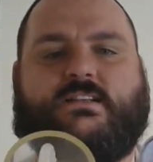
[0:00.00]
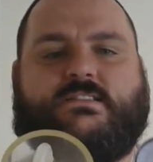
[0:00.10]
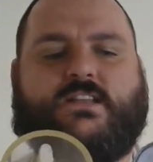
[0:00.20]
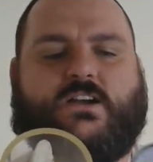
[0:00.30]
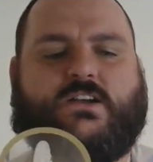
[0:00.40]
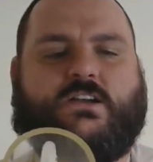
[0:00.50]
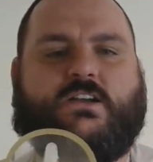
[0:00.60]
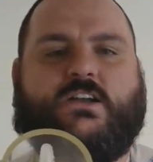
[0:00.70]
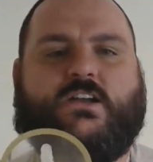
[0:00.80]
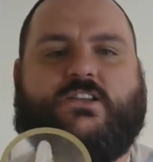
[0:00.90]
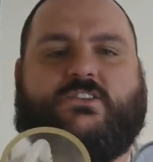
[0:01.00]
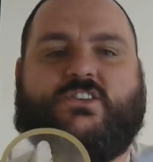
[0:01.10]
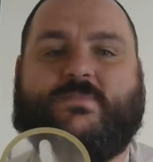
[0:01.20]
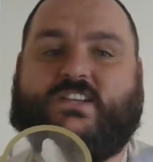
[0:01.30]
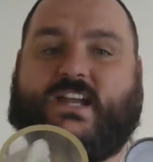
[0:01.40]
stuck to
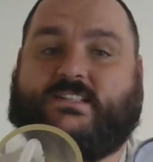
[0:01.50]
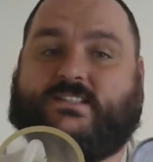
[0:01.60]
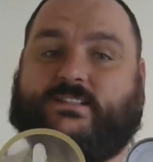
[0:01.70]
my chest.